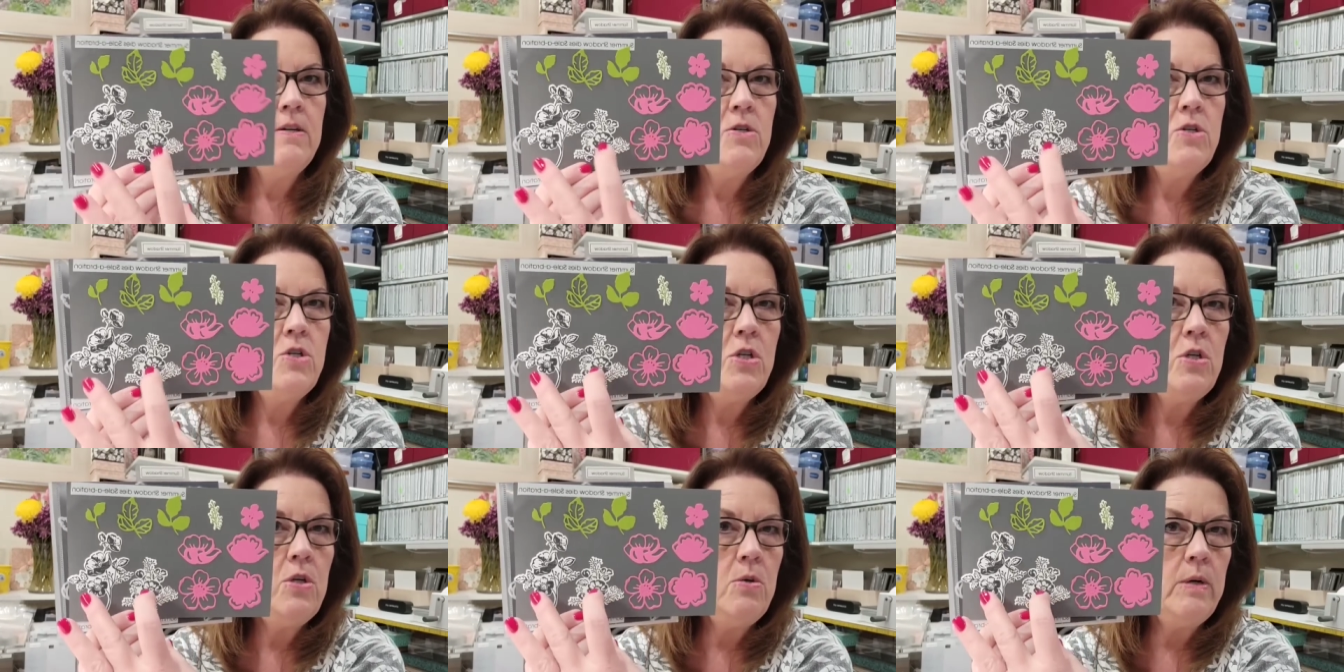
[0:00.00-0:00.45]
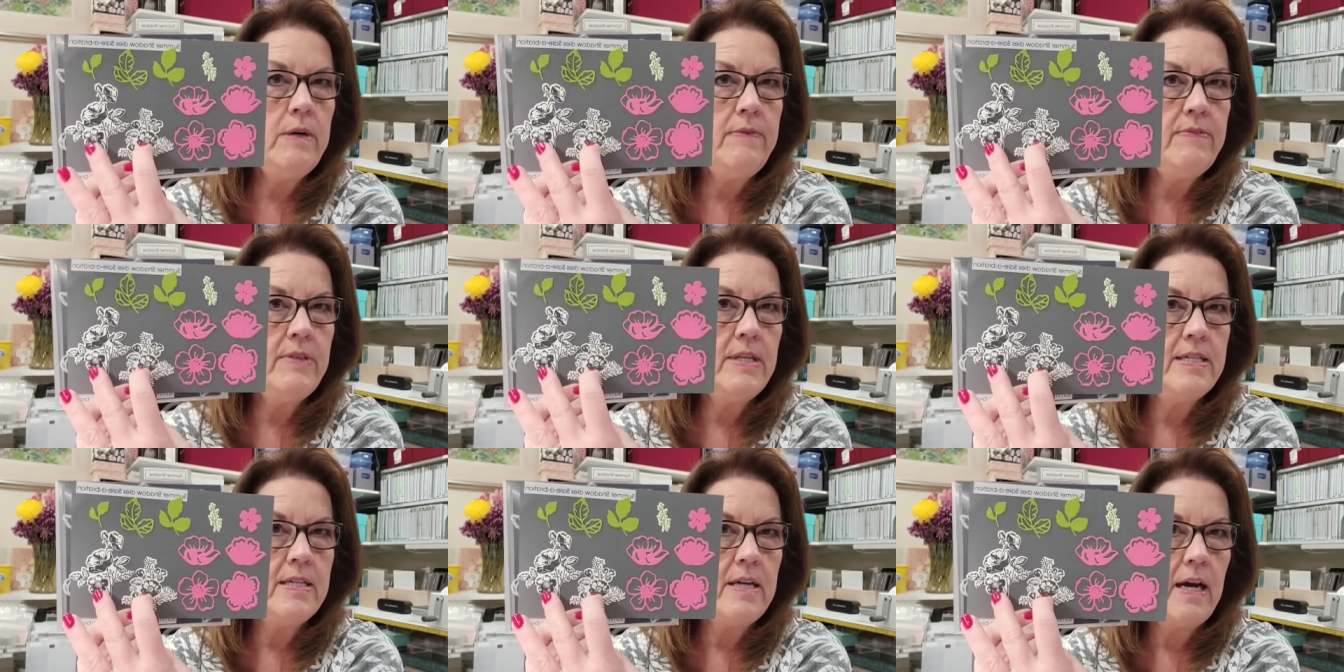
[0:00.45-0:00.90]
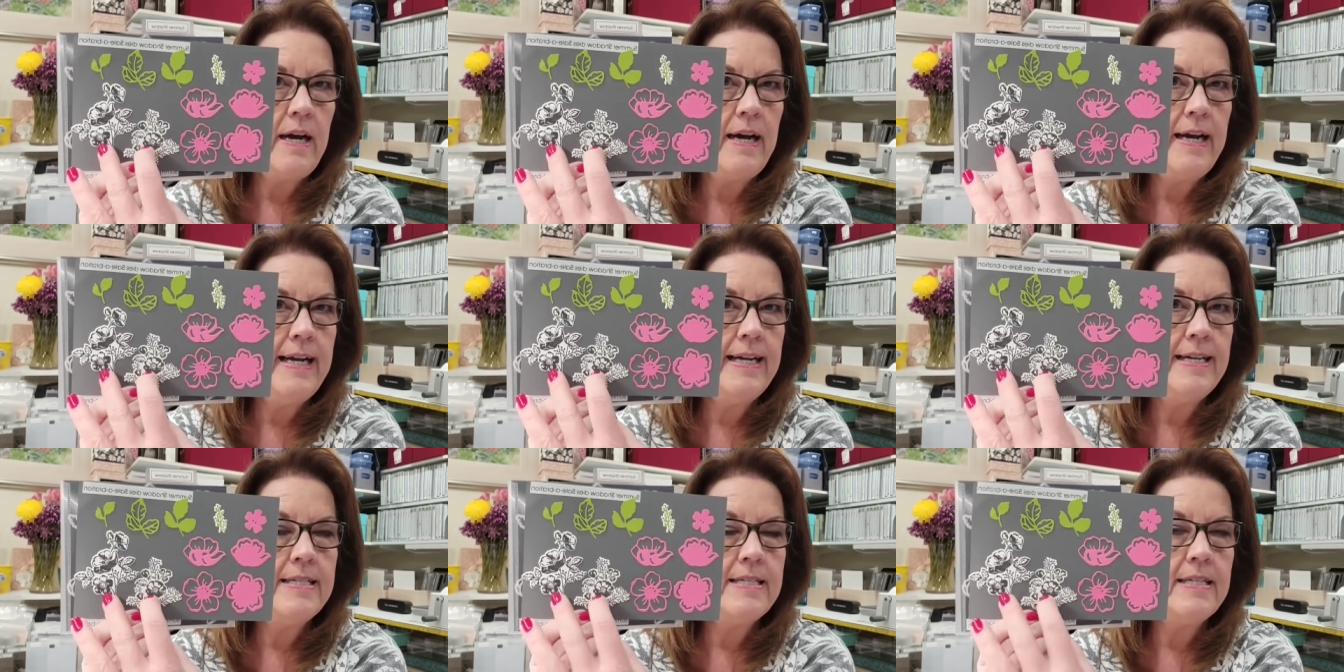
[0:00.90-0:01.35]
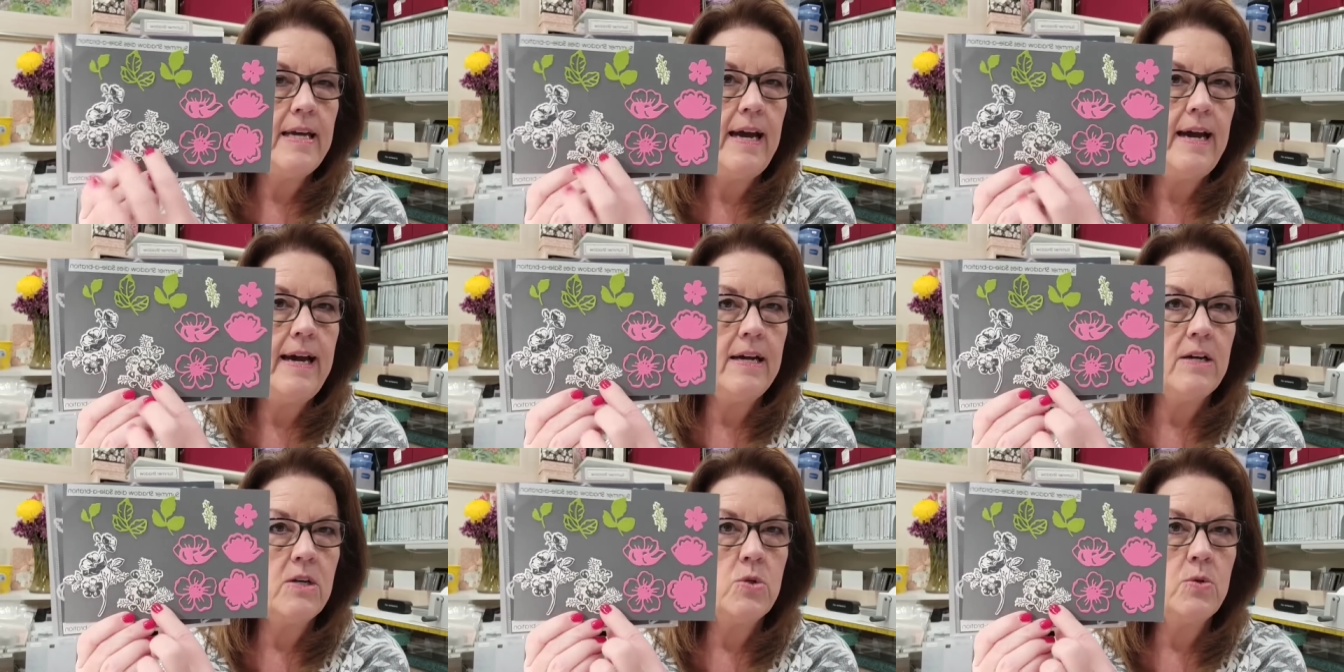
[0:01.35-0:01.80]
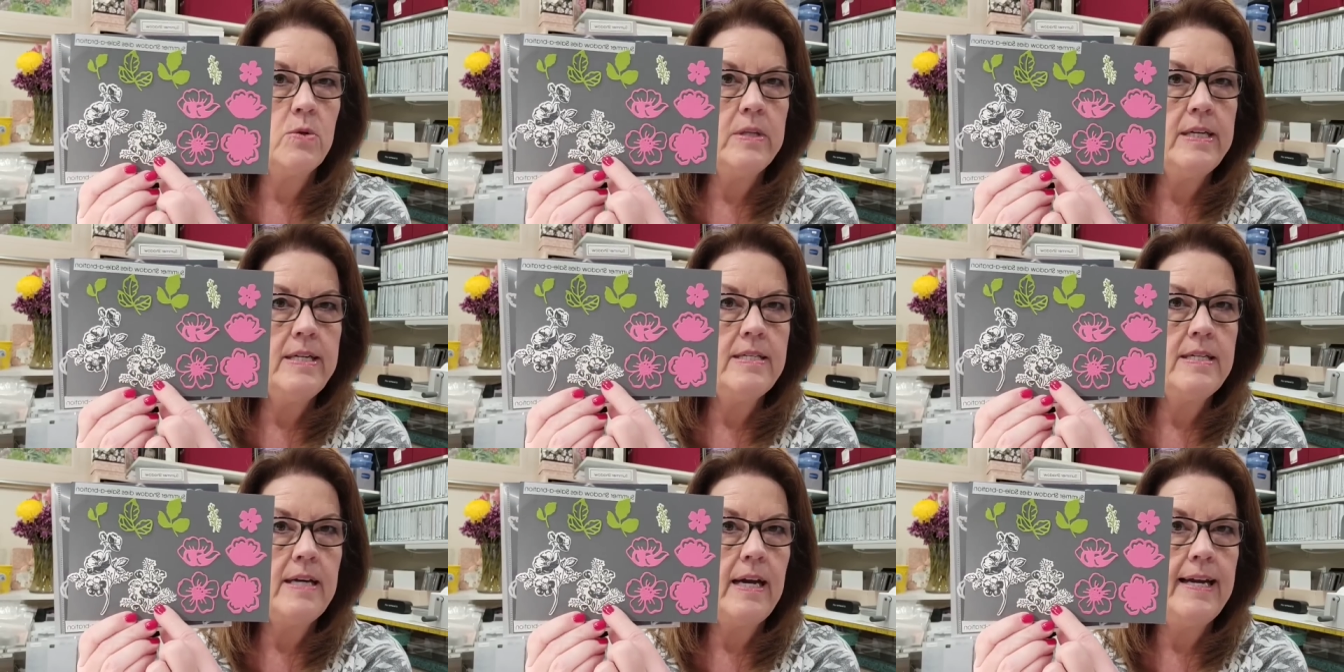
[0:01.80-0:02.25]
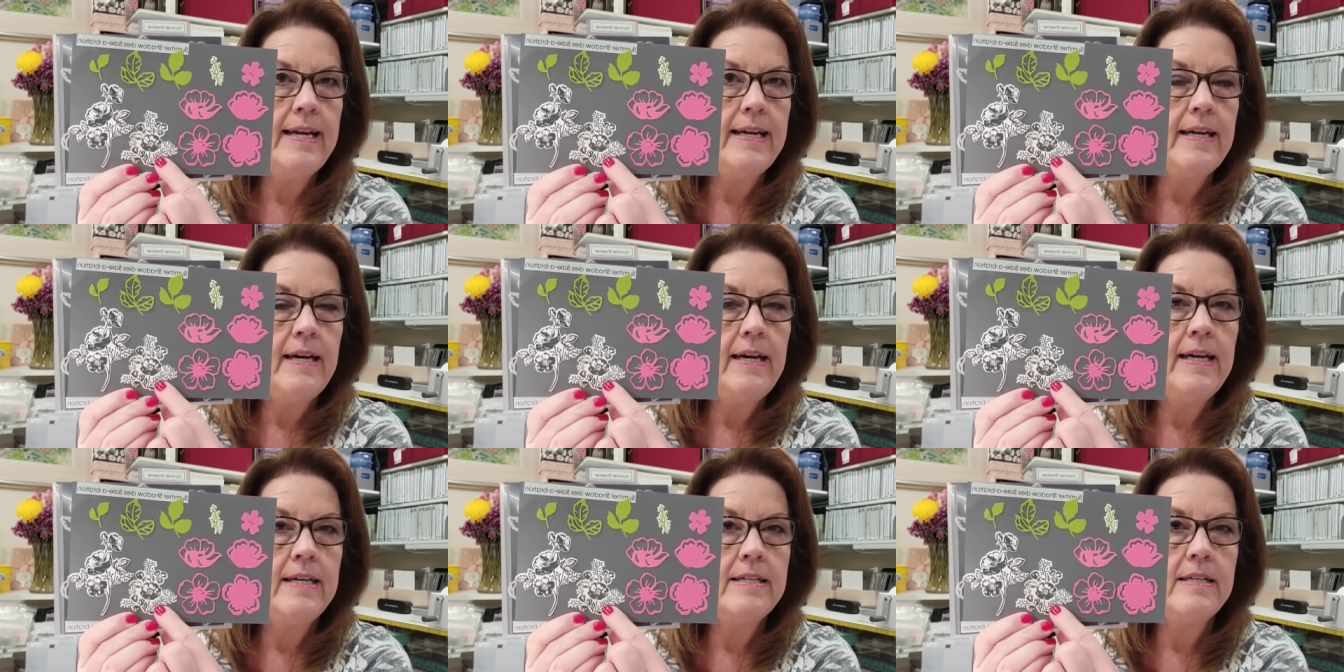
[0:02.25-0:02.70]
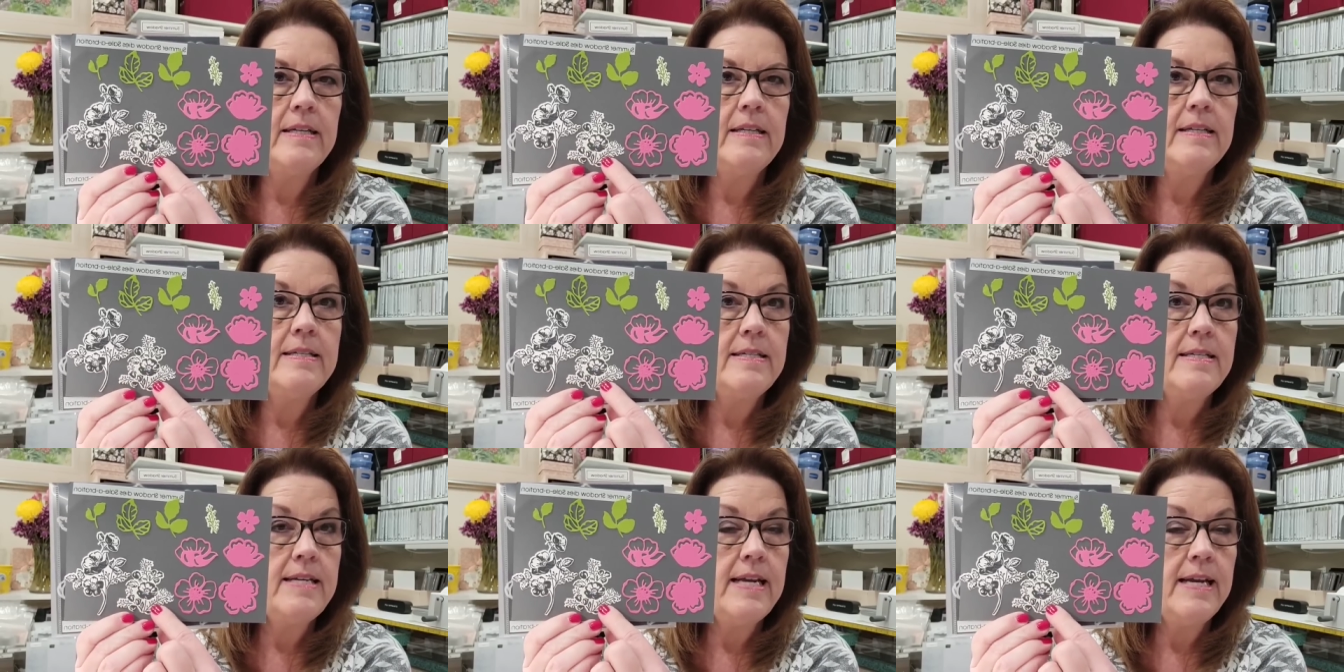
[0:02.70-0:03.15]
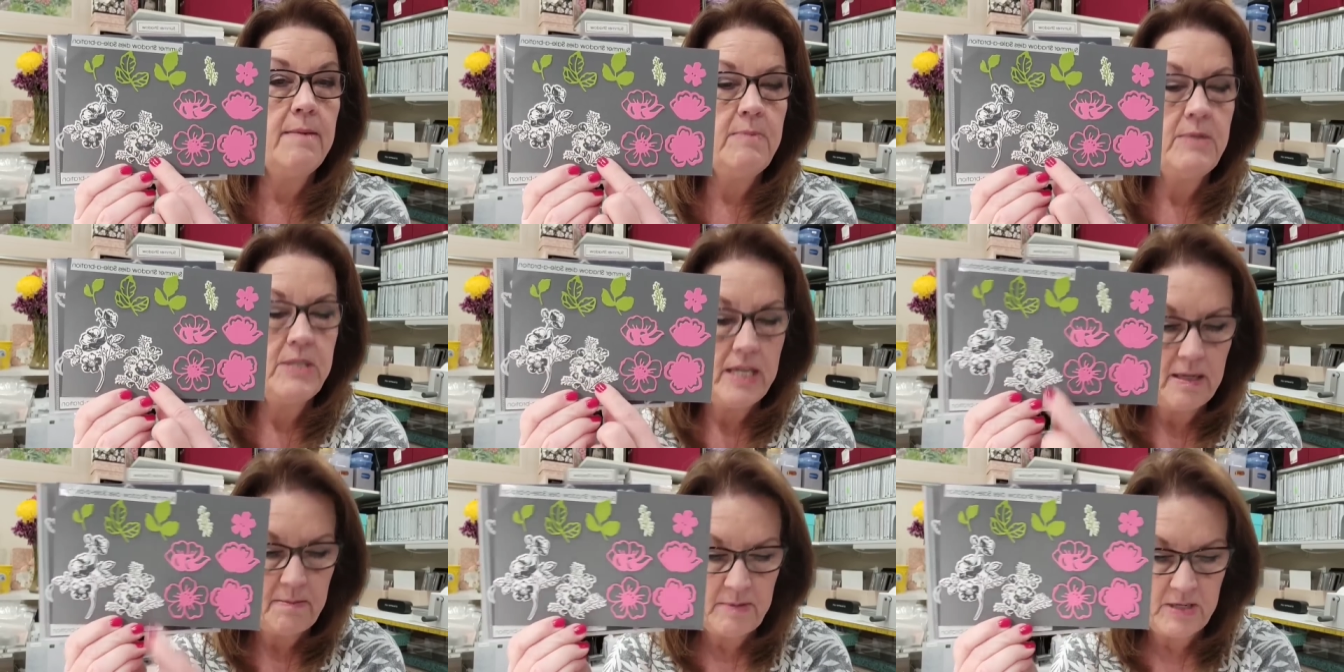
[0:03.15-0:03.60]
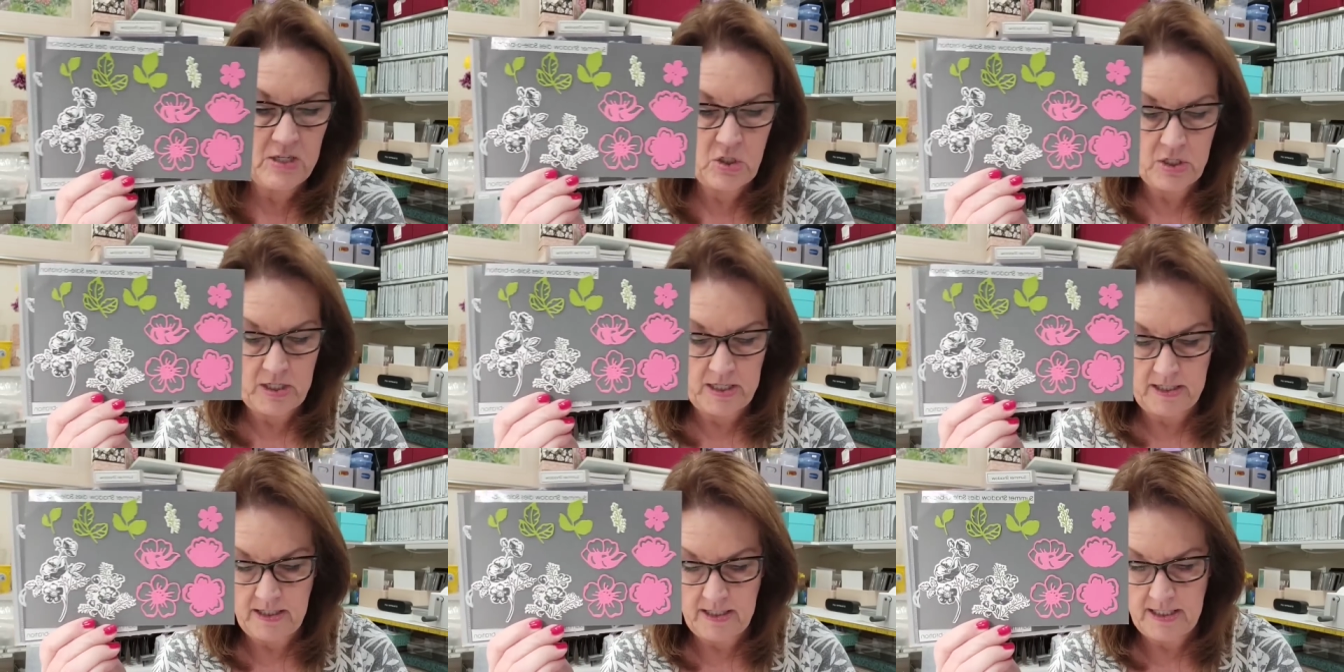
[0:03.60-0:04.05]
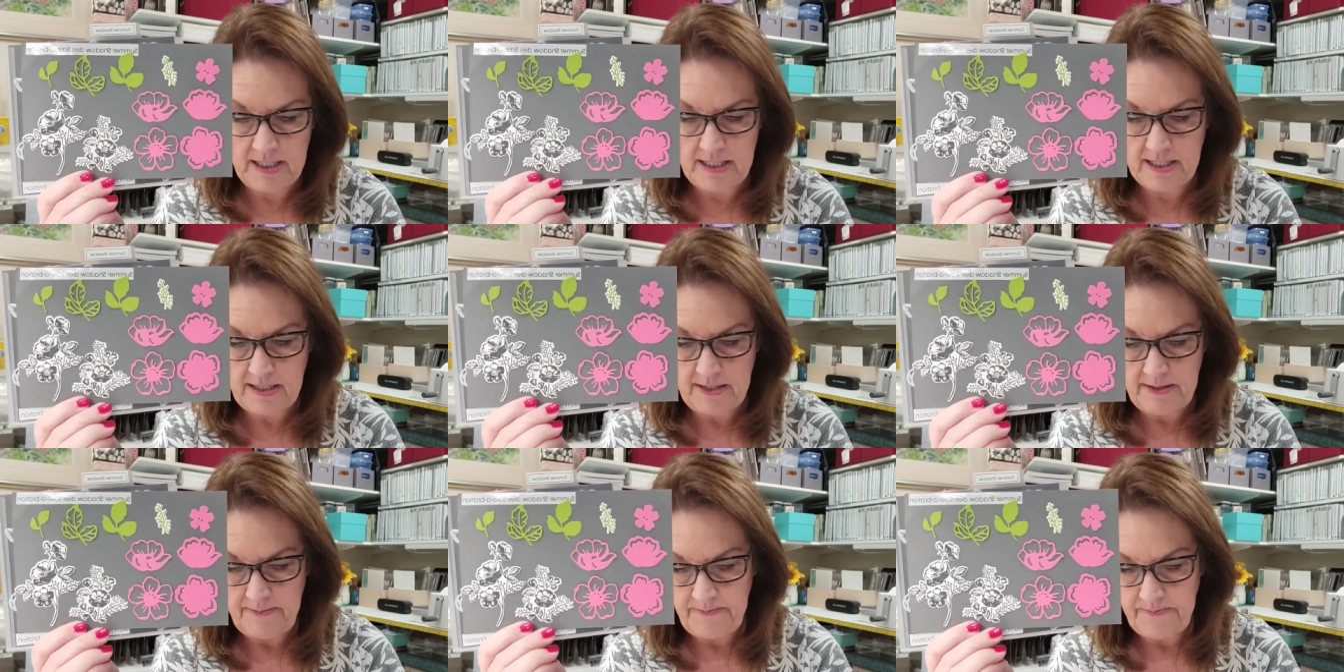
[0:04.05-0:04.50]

Two of the dies actually die cut stamped images